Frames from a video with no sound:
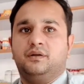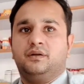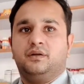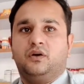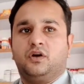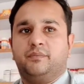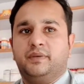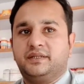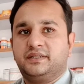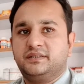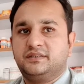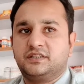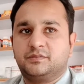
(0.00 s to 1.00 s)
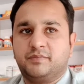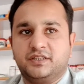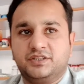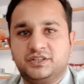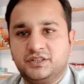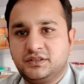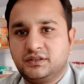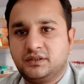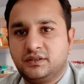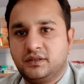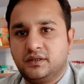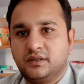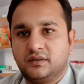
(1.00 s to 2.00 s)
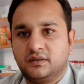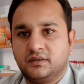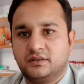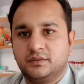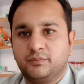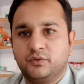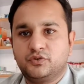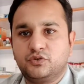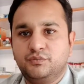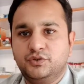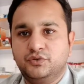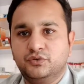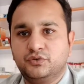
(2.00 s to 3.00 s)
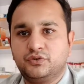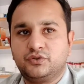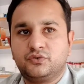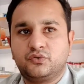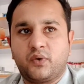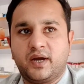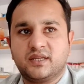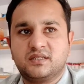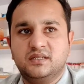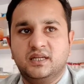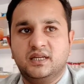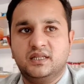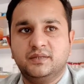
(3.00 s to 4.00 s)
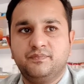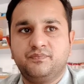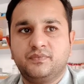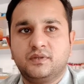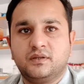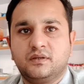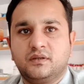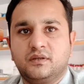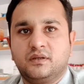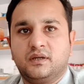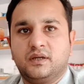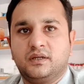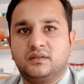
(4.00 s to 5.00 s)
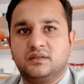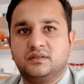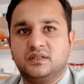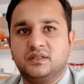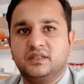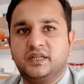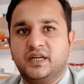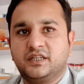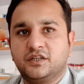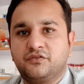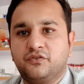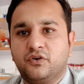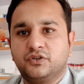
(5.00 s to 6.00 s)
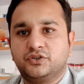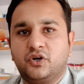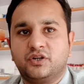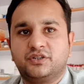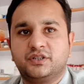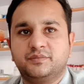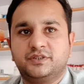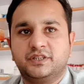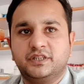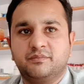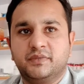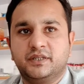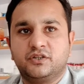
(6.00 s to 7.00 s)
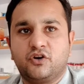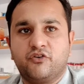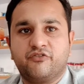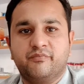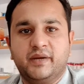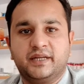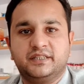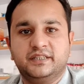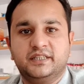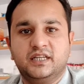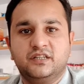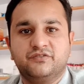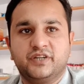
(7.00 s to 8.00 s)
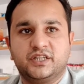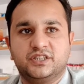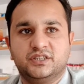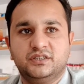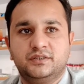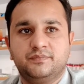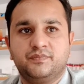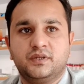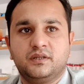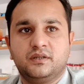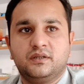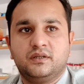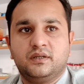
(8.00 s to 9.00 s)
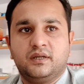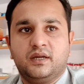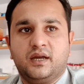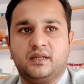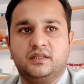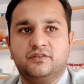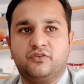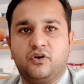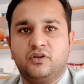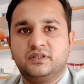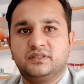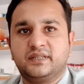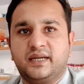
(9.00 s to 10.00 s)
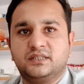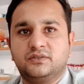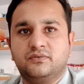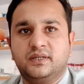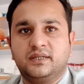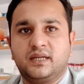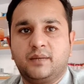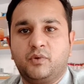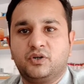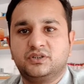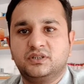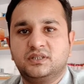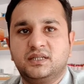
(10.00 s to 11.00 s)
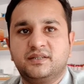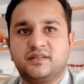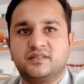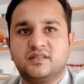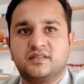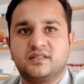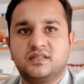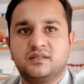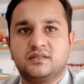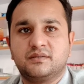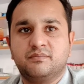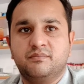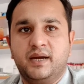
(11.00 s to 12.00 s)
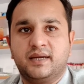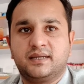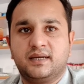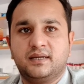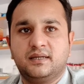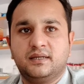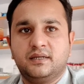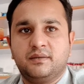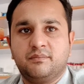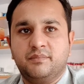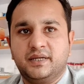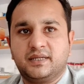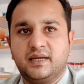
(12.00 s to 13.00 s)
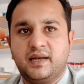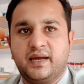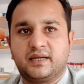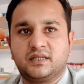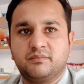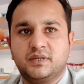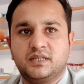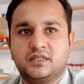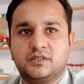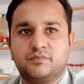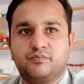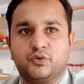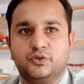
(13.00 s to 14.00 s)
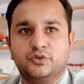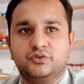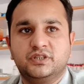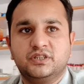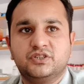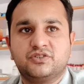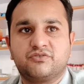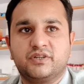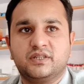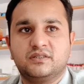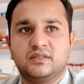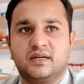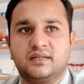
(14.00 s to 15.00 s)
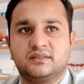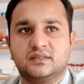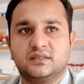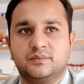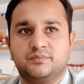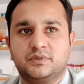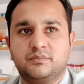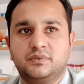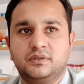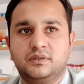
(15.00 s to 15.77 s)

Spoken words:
Augmentin suspension is supposed to be used twice daily. It is indicated for short-term treatment of bacterial infections at the following sites when amoxicillin-resistant beta-lactamase producing strains are suspected